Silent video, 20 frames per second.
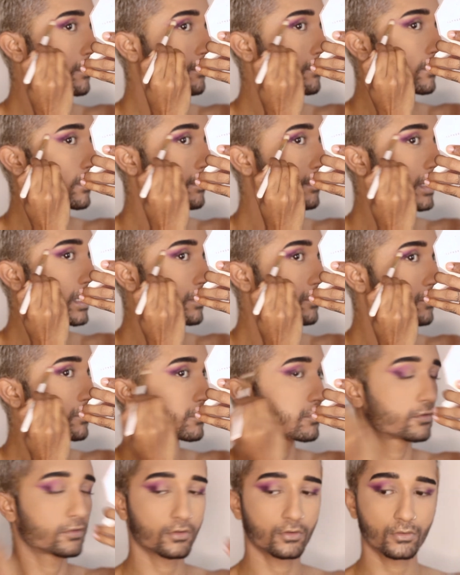we might
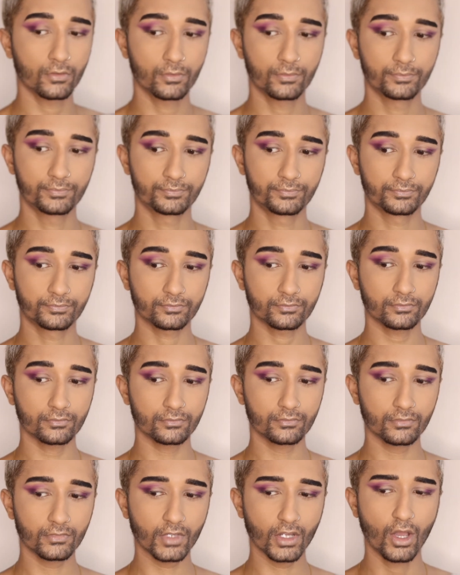just do,
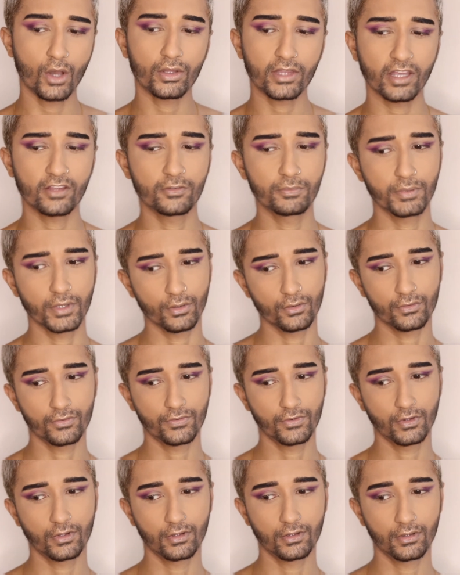oh, that's beautiful.